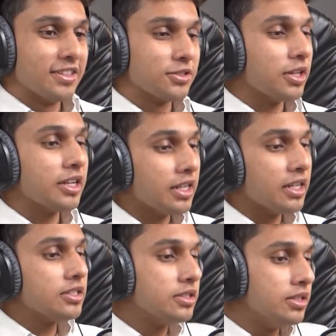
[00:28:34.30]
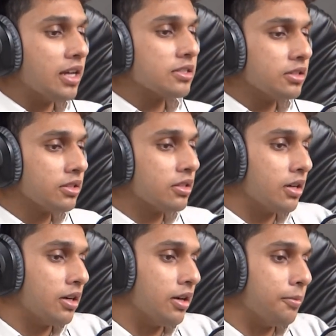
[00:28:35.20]
So it doesn't
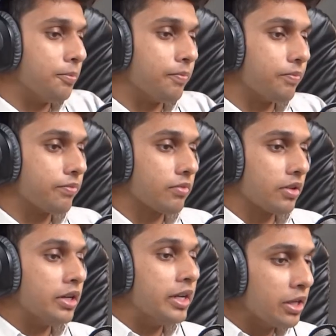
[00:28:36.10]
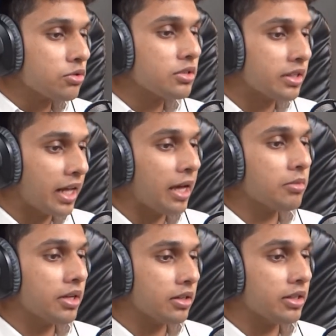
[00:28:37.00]
reduce the
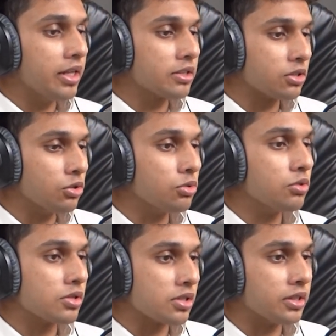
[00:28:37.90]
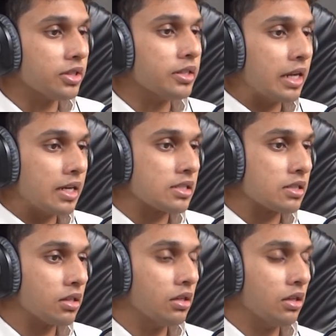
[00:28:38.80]
time that it takes to do a certain
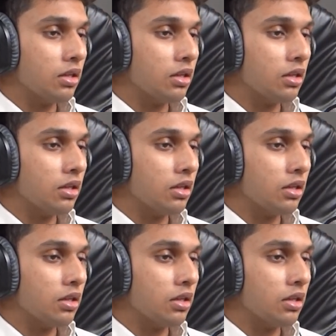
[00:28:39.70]
task.